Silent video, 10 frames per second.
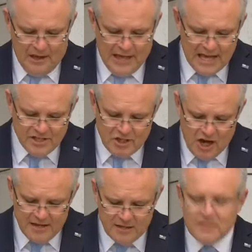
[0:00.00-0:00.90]
Last
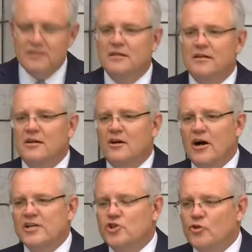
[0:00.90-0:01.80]
night,
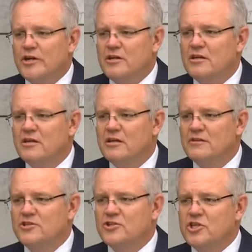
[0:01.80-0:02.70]
I joined
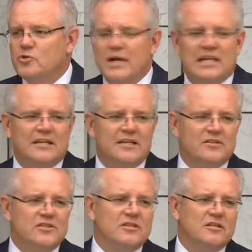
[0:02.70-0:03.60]
the G20
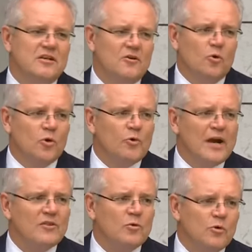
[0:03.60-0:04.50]
leaders all
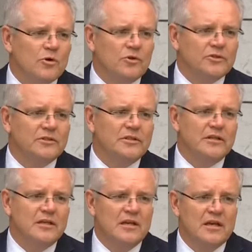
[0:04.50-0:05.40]
around the world,
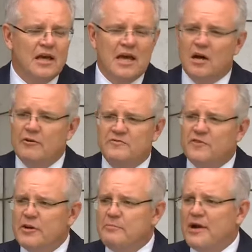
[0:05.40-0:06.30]
and I was
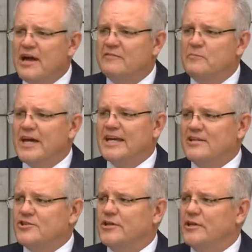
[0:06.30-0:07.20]
very proud of my
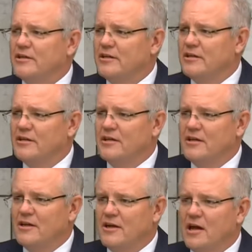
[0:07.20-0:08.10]
country.
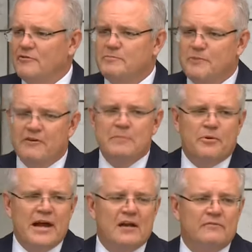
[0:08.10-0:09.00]
I was very
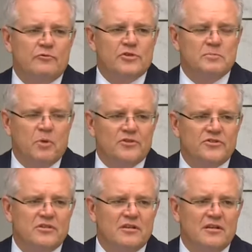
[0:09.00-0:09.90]
proud of the
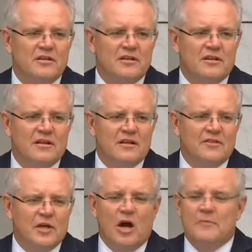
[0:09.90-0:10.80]
response
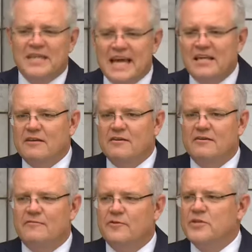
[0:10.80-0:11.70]
that I'm getting
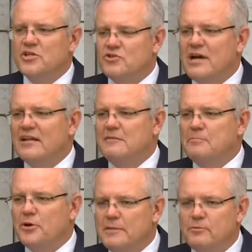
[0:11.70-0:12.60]
from the
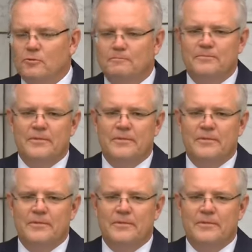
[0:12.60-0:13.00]
Australian people.